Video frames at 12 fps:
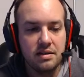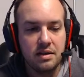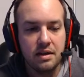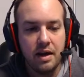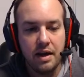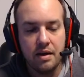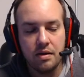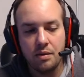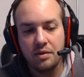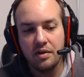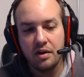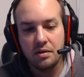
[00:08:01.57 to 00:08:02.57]
indicator that we
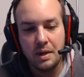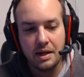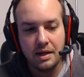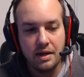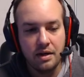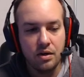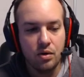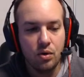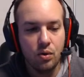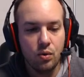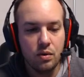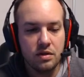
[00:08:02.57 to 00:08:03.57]
talked about here
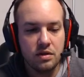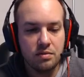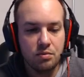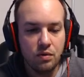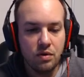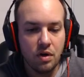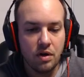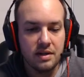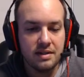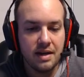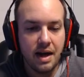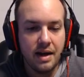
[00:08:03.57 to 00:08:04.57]
or the smooth
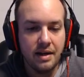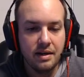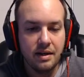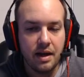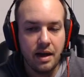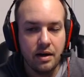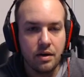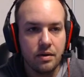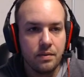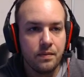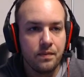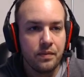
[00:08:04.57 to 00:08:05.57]
RSI indicator,
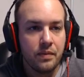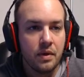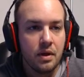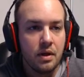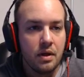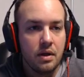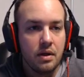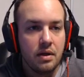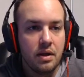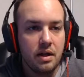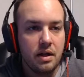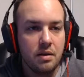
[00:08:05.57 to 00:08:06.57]

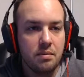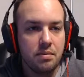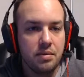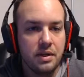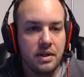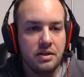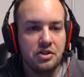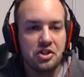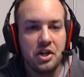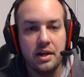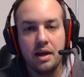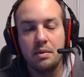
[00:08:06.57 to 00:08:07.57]
then please
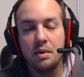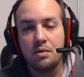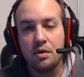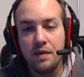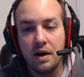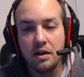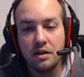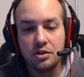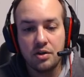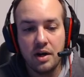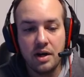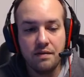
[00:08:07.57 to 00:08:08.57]
check out my profile on
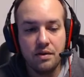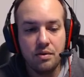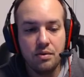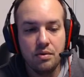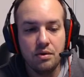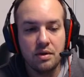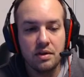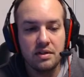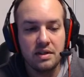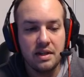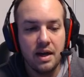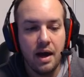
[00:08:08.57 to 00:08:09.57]
TradingView. You can
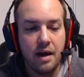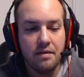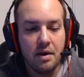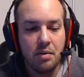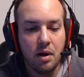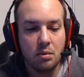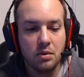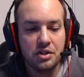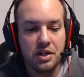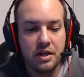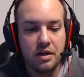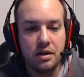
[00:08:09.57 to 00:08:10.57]
see I have that published
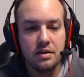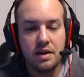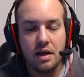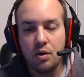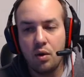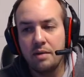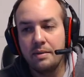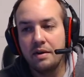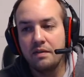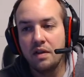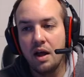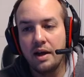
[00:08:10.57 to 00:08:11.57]
here. It's got quite a bit of
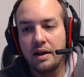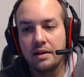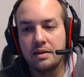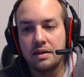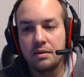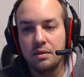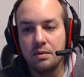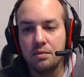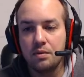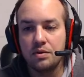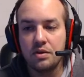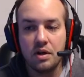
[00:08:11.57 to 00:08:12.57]
likes, so we're
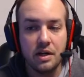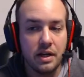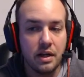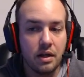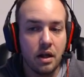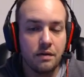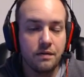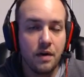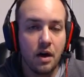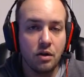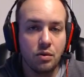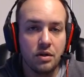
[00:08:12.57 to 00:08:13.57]
starting to get a lot of
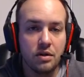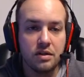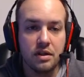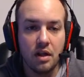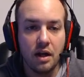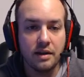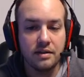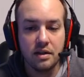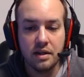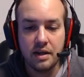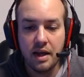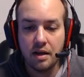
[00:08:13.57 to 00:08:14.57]
followers and likes on the
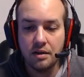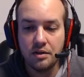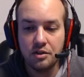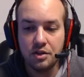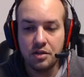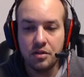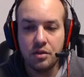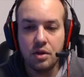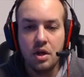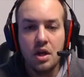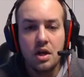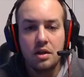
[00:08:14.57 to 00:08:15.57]
account in general.
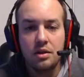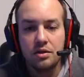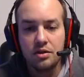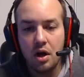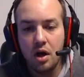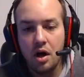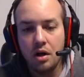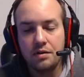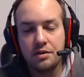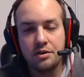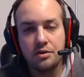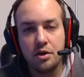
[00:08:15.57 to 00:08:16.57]
There's all of the
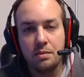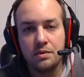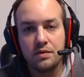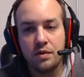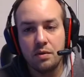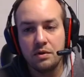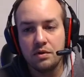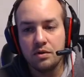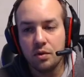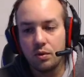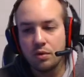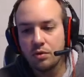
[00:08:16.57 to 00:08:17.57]
scripts from the
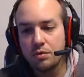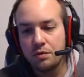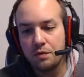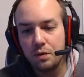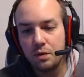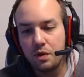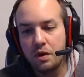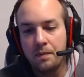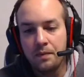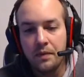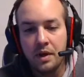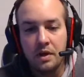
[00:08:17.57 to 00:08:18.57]
tutorials before.
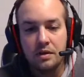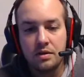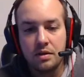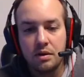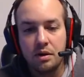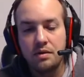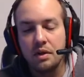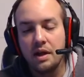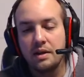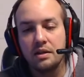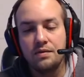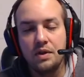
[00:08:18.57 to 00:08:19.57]
So if you like
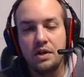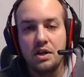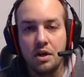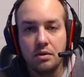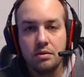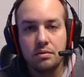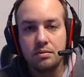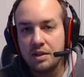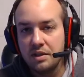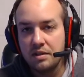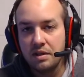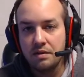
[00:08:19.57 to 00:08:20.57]
this video,
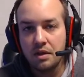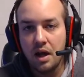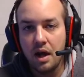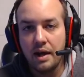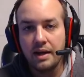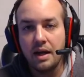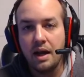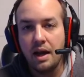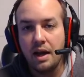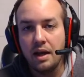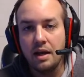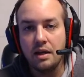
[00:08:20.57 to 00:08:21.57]
please leave a like.
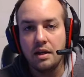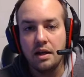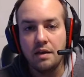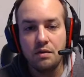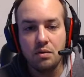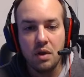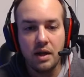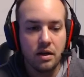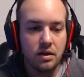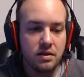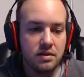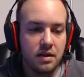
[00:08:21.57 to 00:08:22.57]
And if you like all
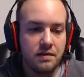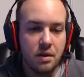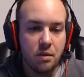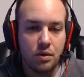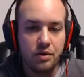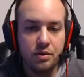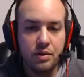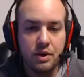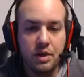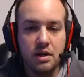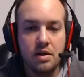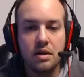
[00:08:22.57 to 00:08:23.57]
the stuff that we're doing
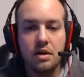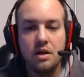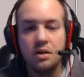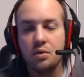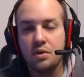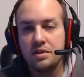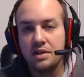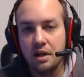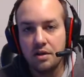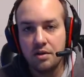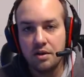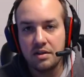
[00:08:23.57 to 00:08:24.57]
here and you want to see
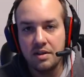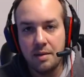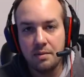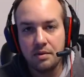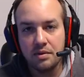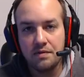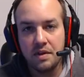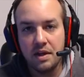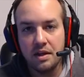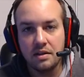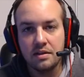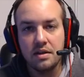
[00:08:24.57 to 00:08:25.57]
other examples of
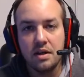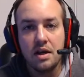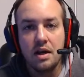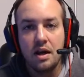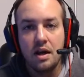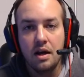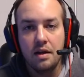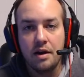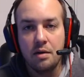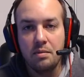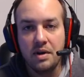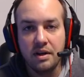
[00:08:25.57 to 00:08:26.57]
things uh, that are
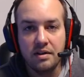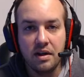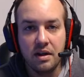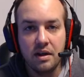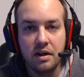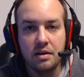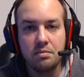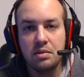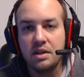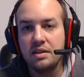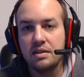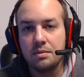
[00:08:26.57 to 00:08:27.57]
being done,
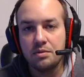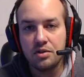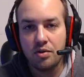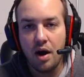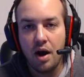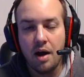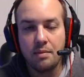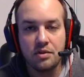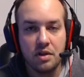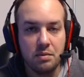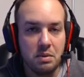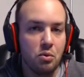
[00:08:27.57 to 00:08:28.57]
please subscribe. There's
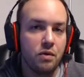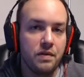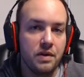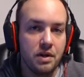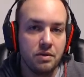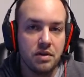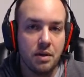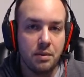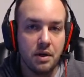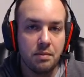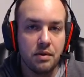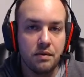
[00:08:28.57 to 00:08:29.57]
going to be more videos coming
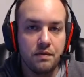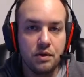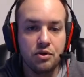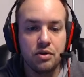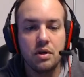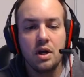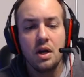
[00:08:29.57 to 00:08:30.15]
up in the future.